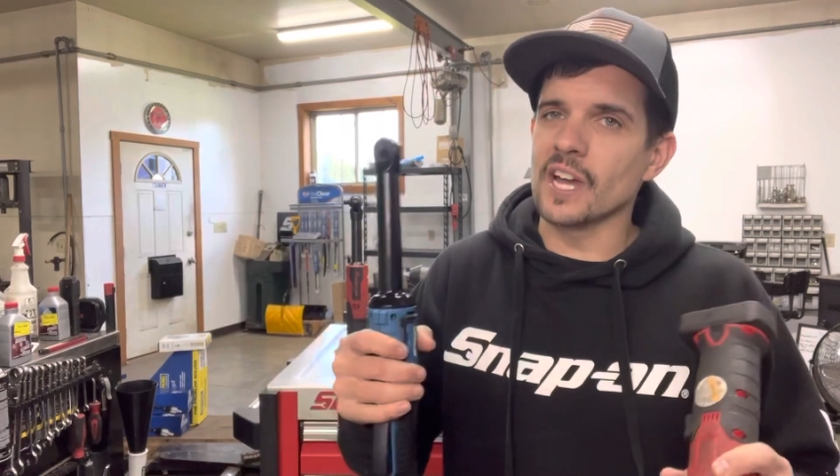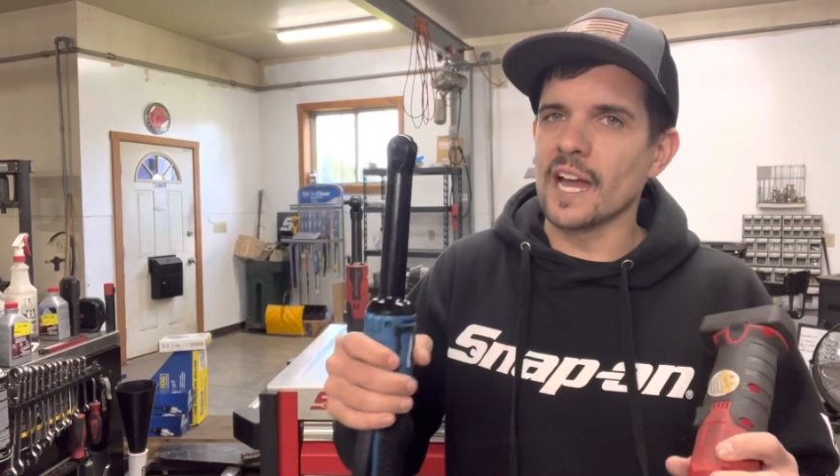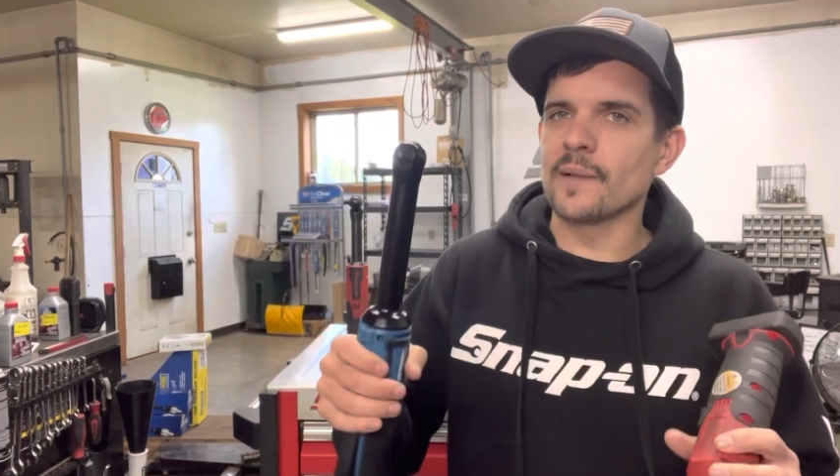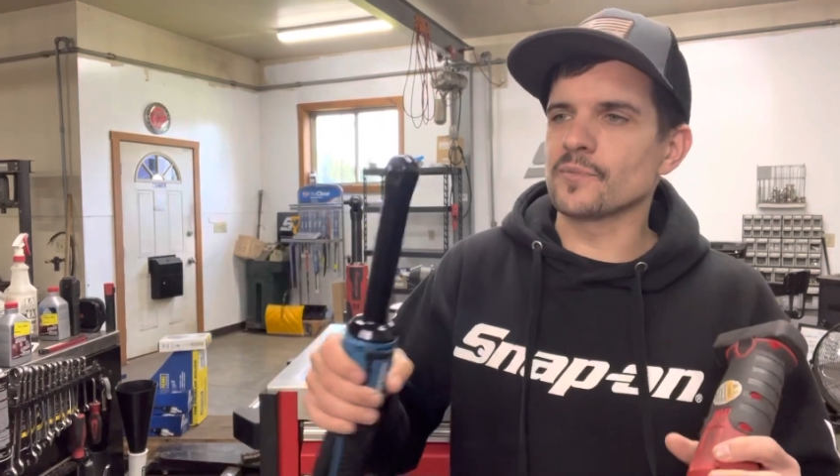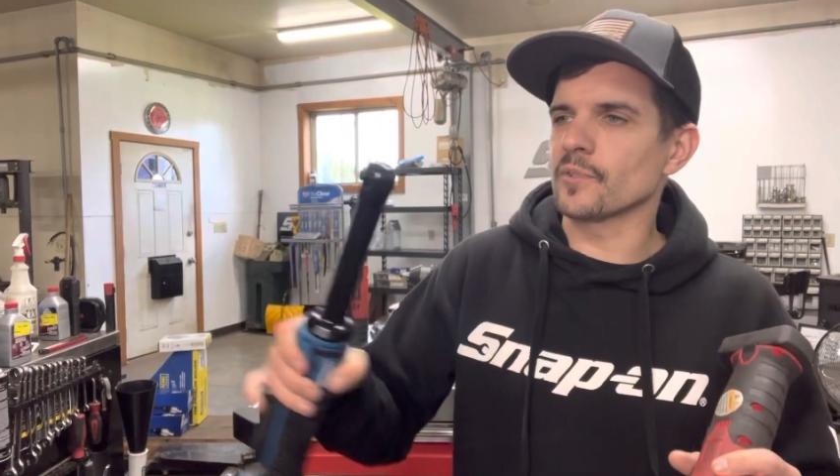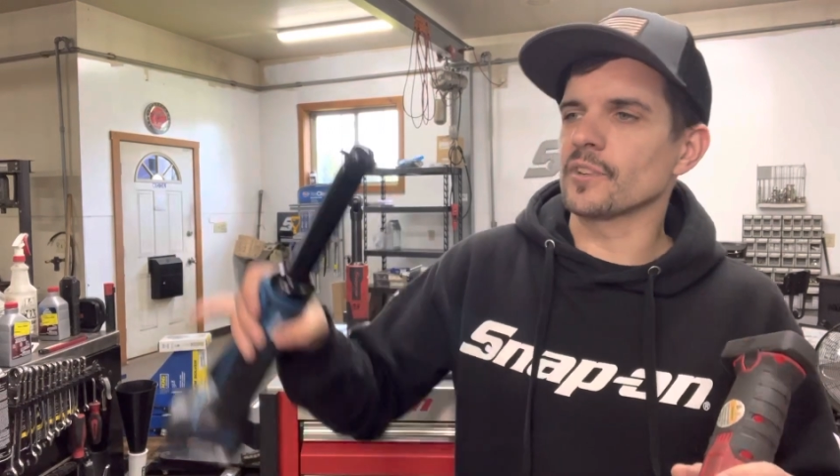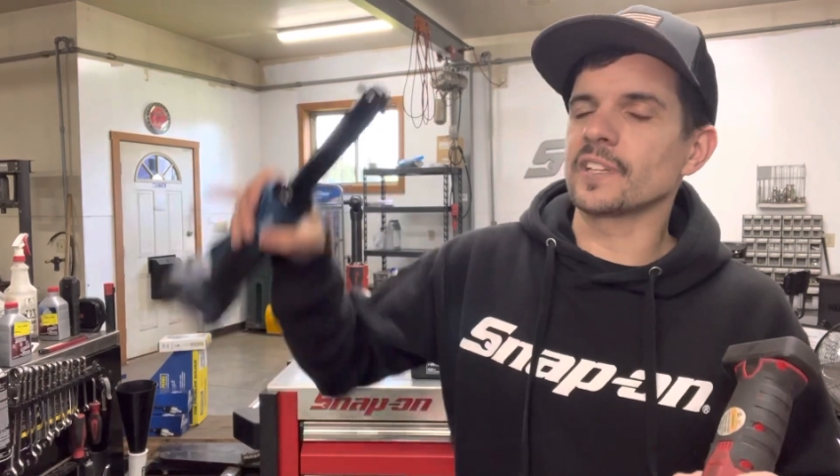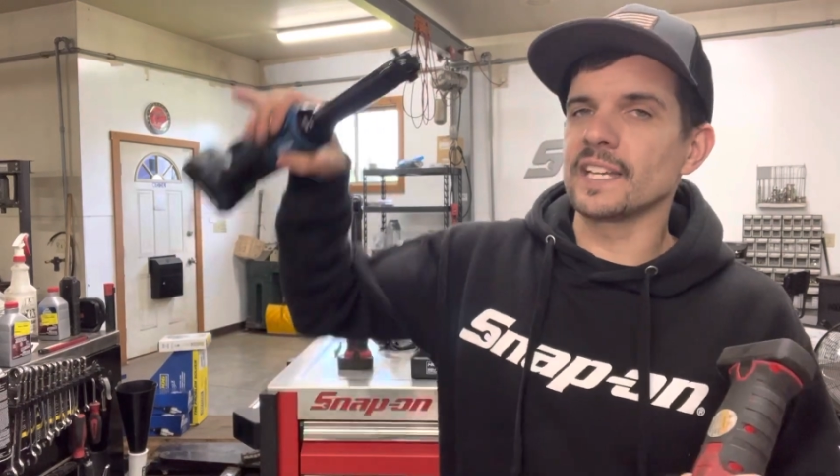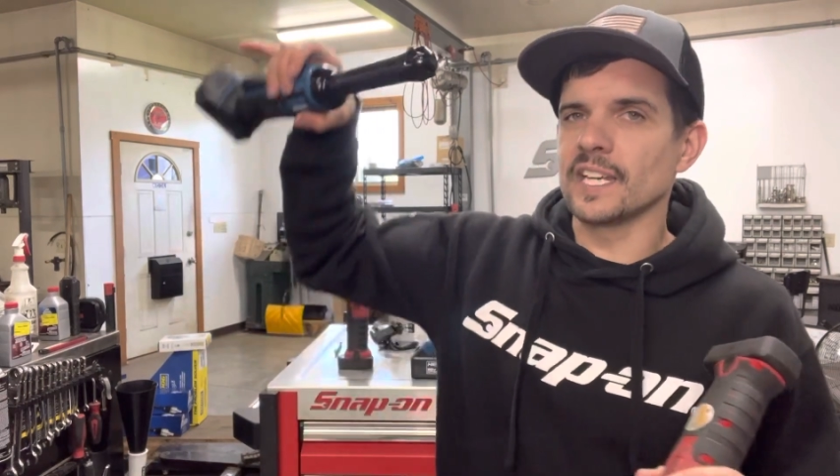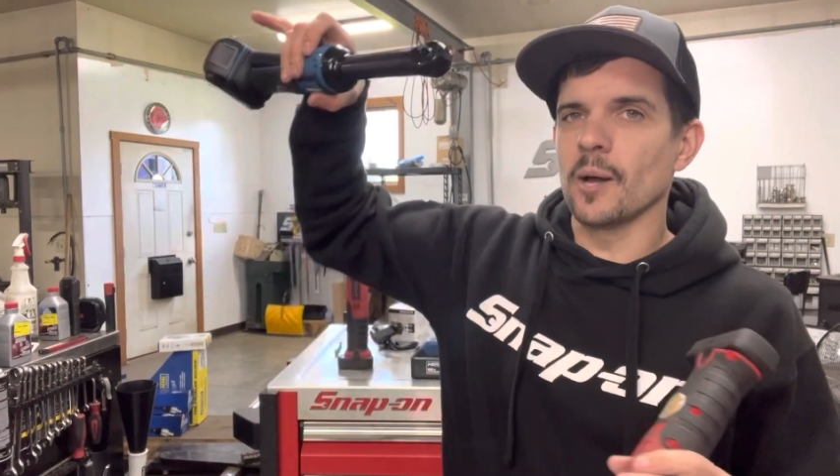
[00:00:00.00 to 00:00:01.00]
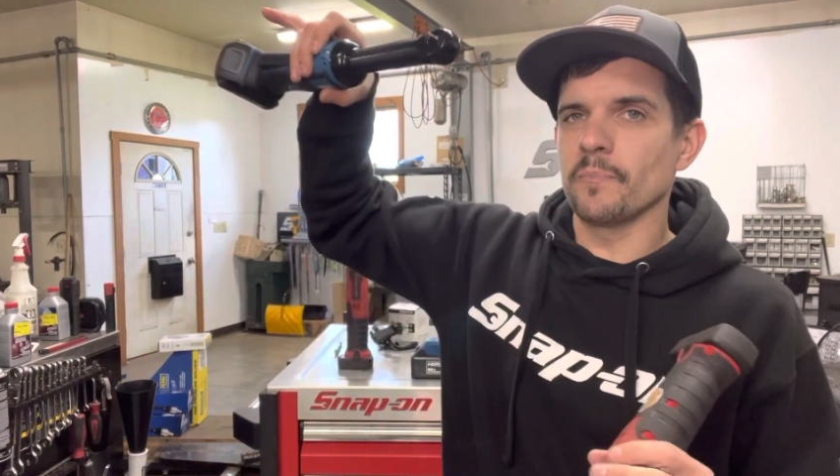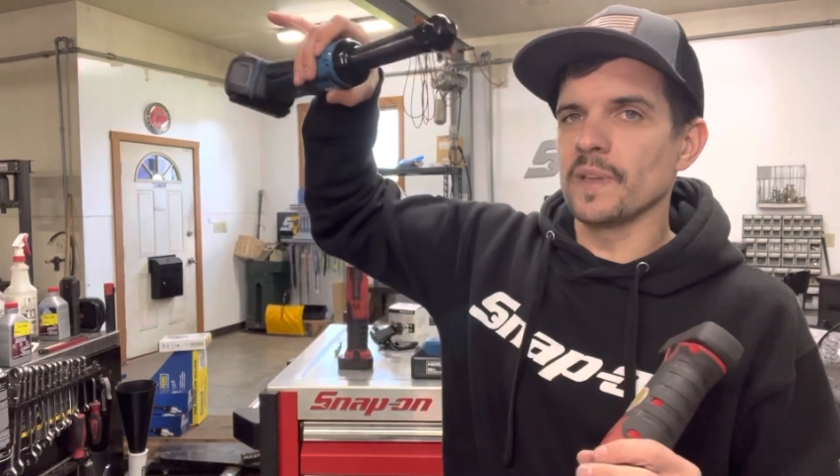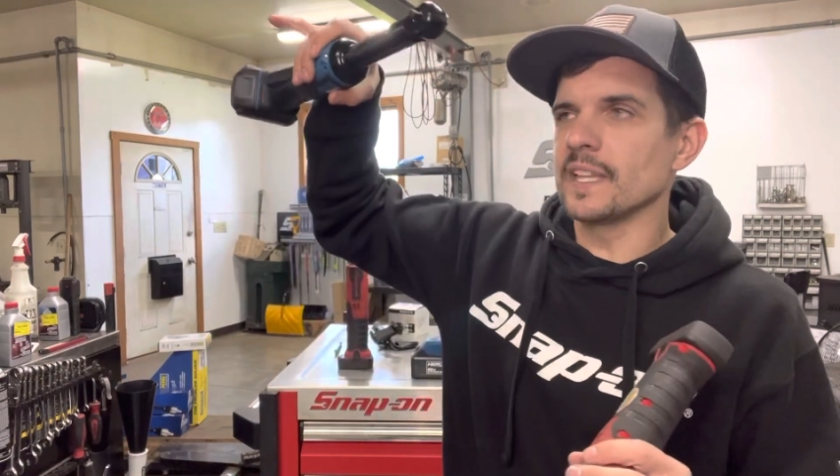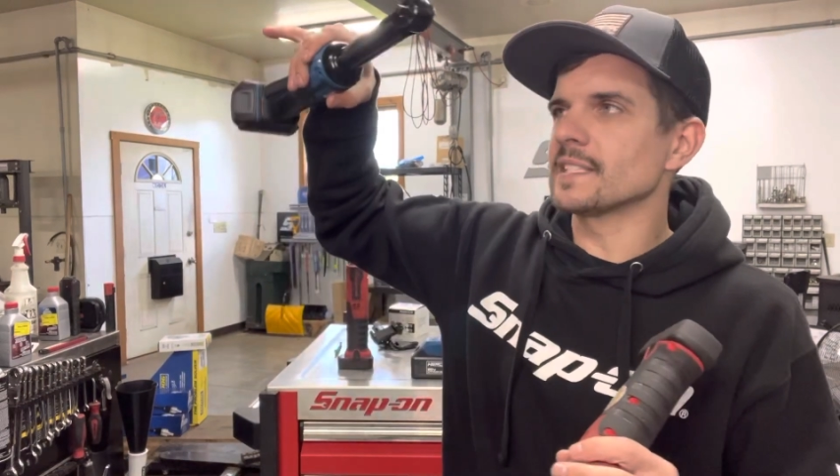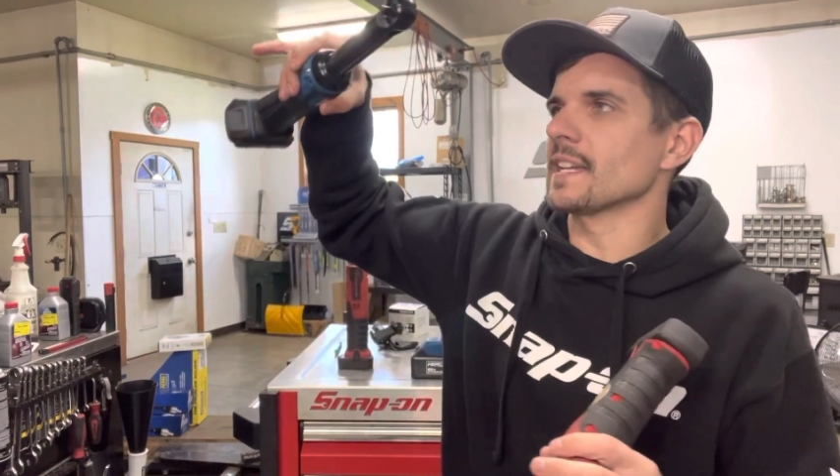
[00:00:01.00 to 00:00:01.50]
times where you're getting
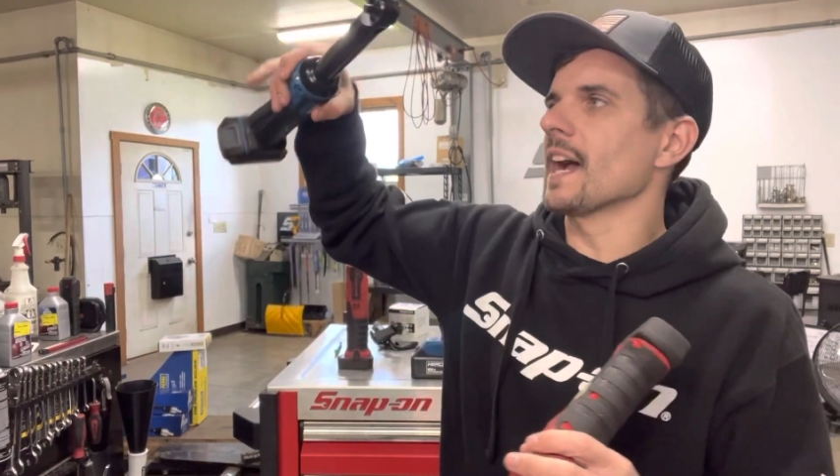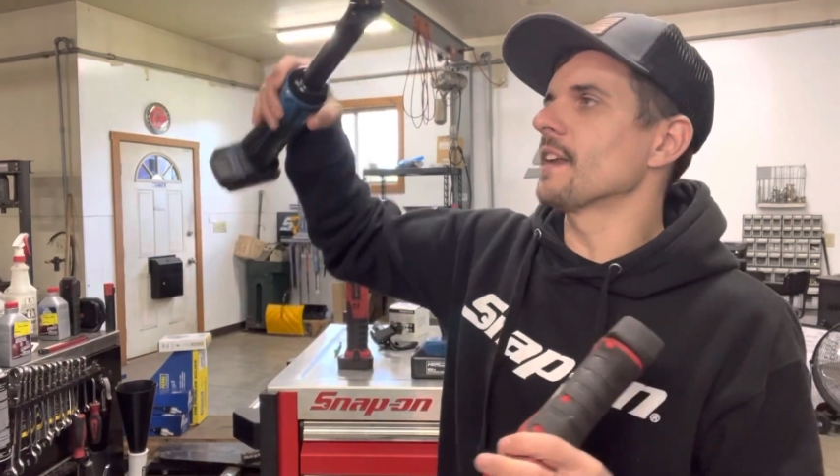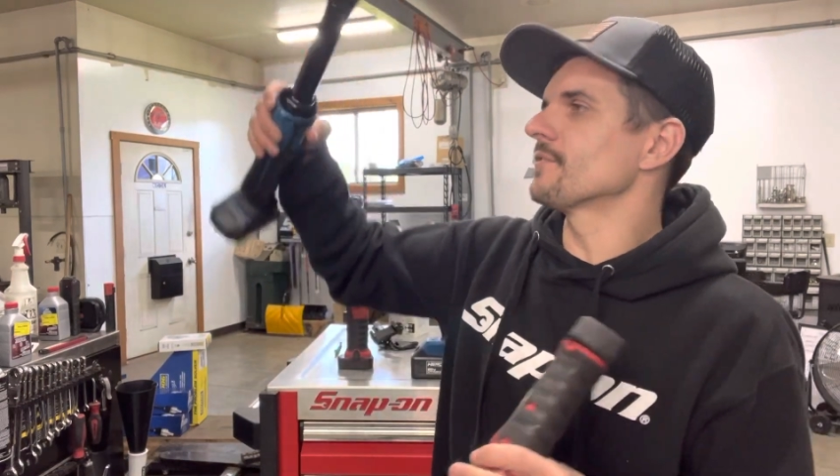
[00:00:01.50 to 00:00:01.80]
up inside